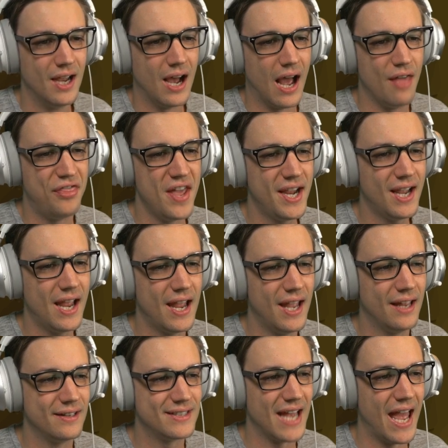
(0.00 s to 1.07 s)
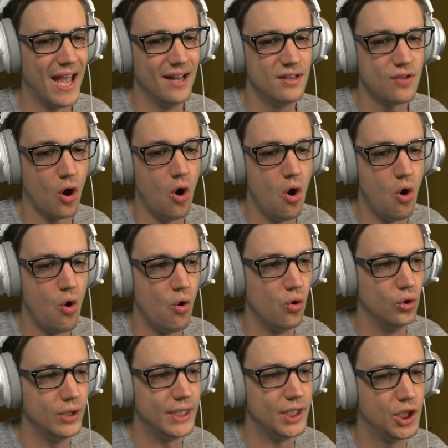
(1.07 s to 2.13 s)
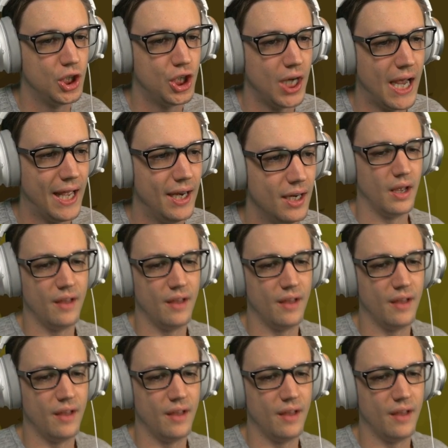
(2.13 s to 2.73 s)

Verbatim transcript: I think I hit tens. Holy shit.